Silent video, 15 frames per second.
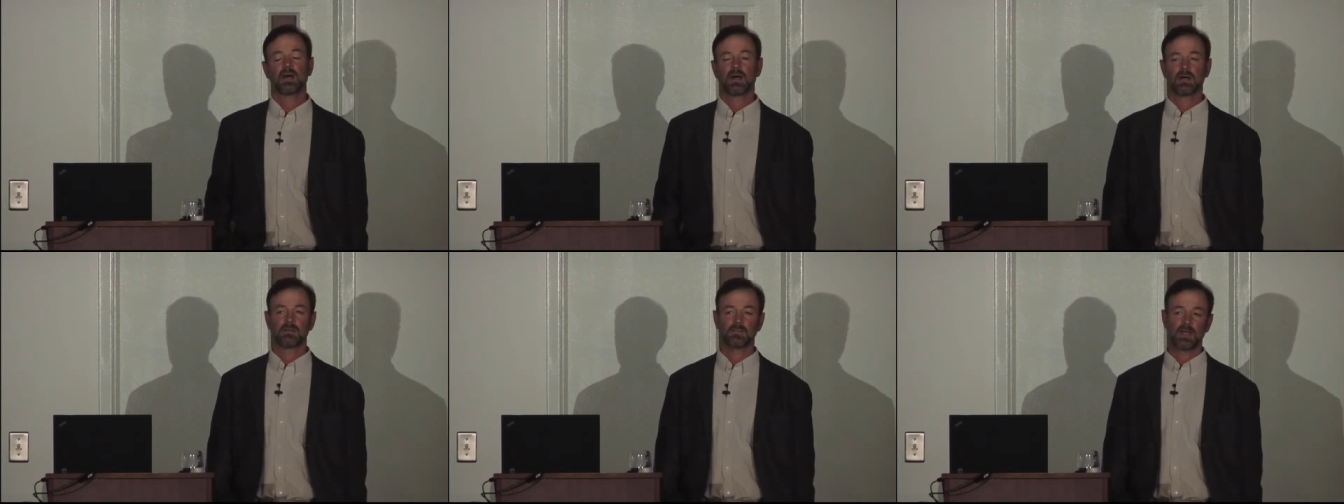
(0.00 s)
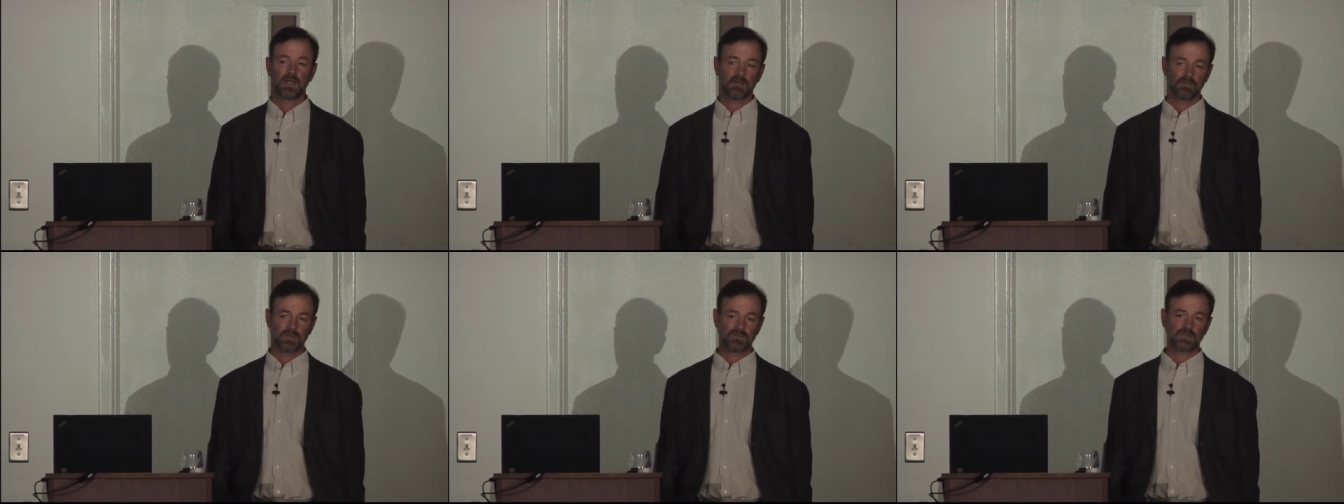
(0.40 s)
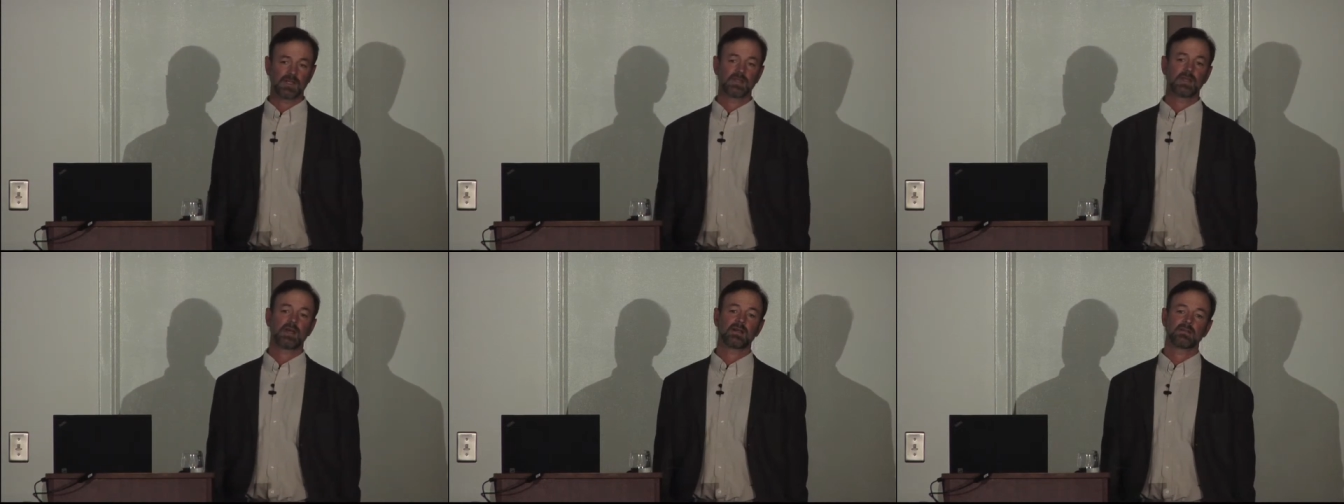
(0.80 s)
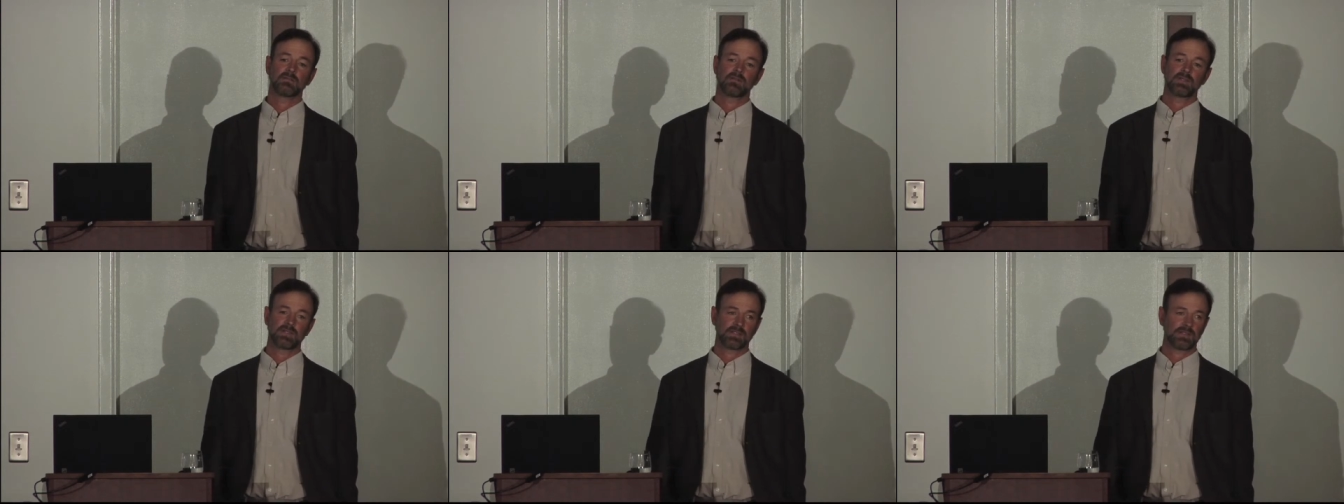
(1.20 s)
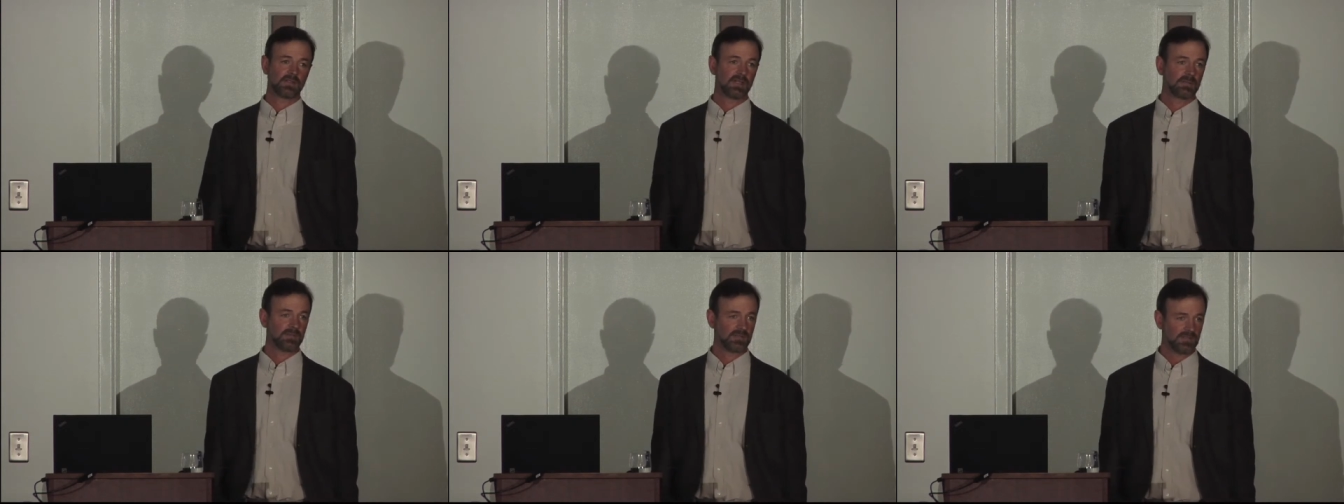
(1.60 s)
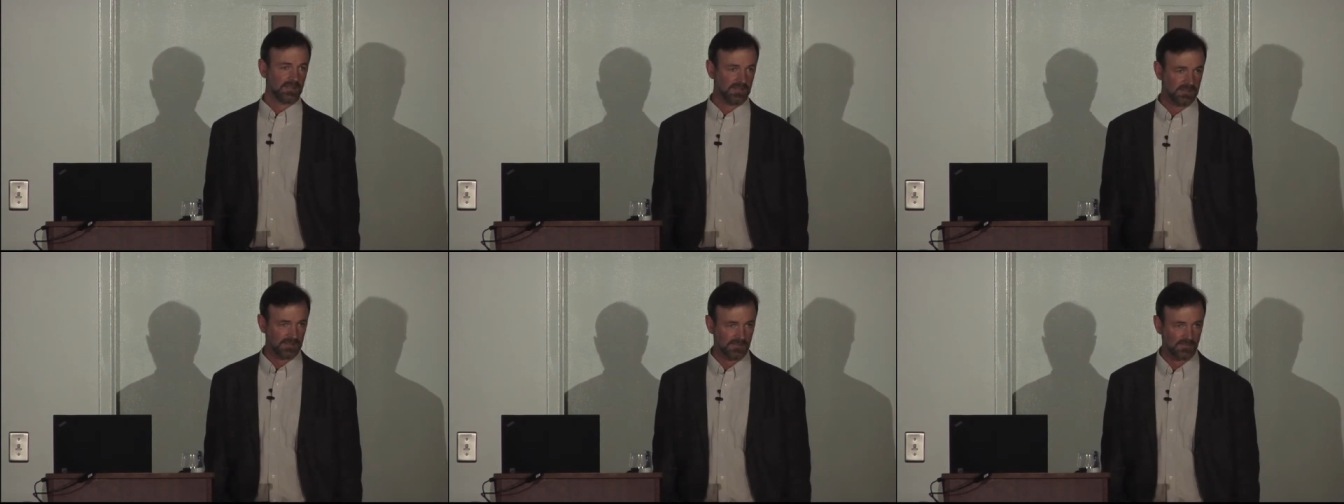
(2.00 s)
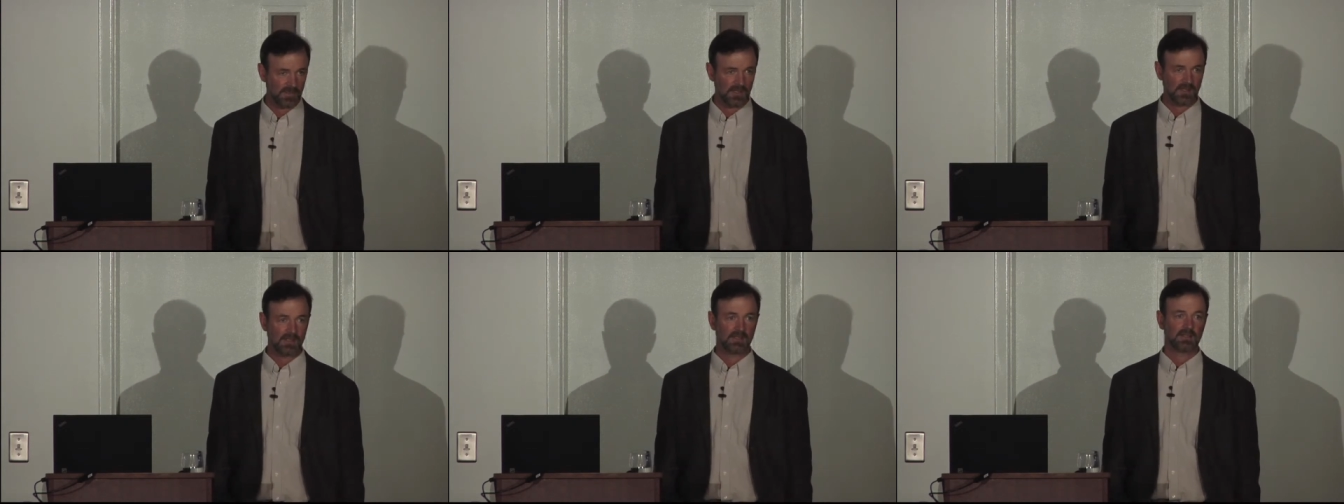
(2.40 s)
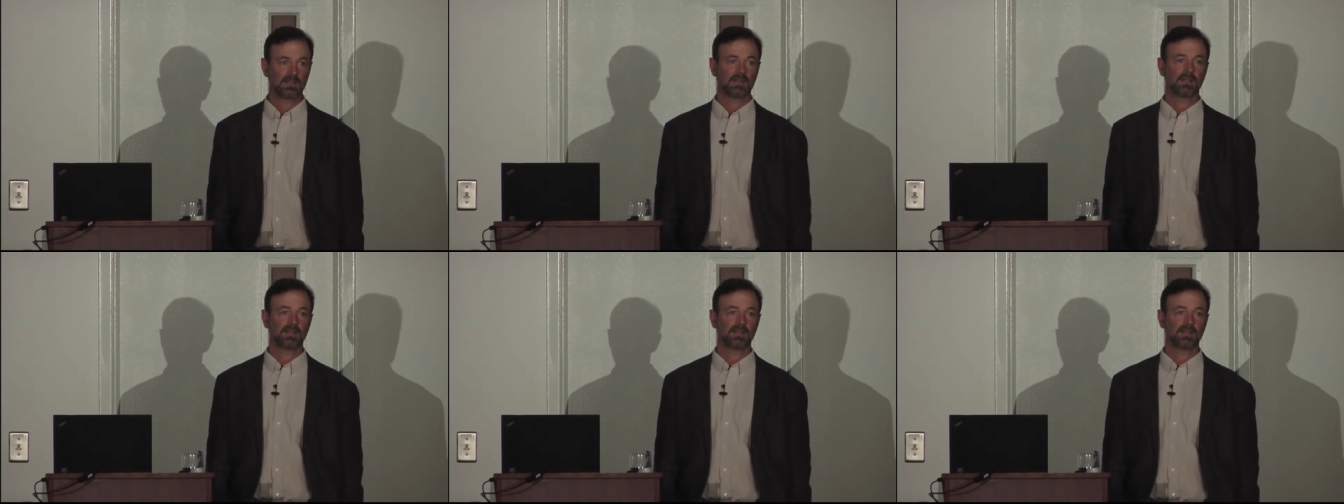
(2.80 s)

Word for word: Um, and we've done that with the Snow Leopard Trust as well.